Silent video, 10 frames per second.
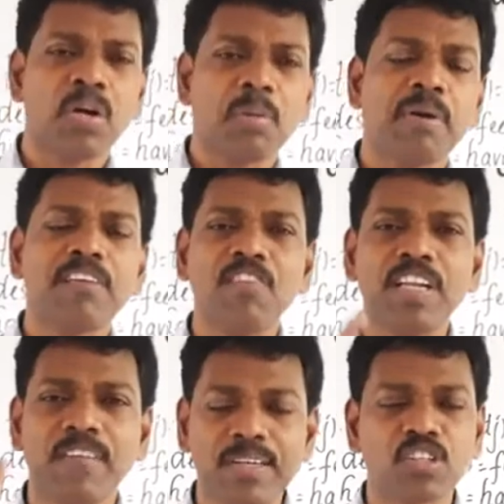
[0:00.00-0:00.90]
But we
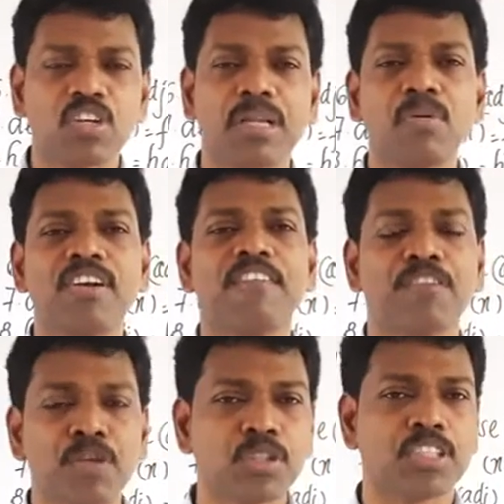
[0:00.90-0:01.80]
never thought about the
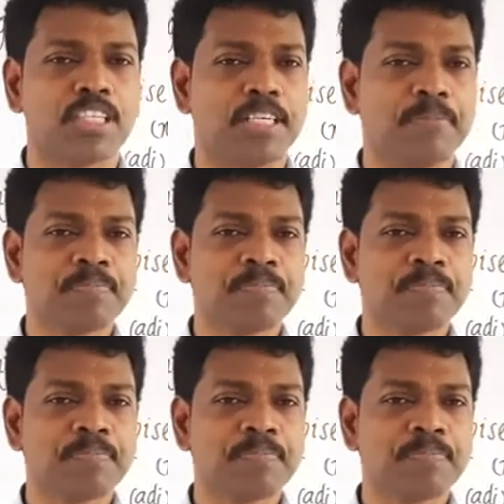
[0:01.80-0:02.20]
future.